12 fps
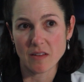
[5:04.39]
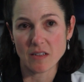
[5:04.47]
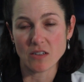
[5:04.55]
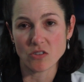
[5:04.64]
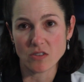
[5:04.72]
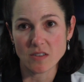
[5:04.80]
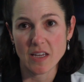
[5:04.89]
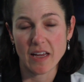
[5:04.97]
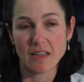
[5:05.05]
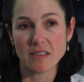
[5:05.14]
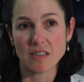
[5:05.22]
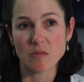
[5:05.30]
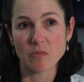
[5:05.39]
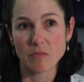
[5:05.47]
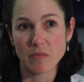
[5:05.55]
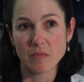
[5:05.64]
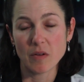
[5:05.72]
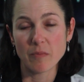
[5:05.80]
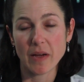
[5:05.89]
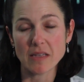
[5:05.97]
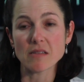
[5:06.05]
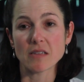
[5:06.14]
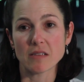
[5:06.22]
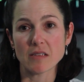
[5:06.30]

the initial scans, it's best to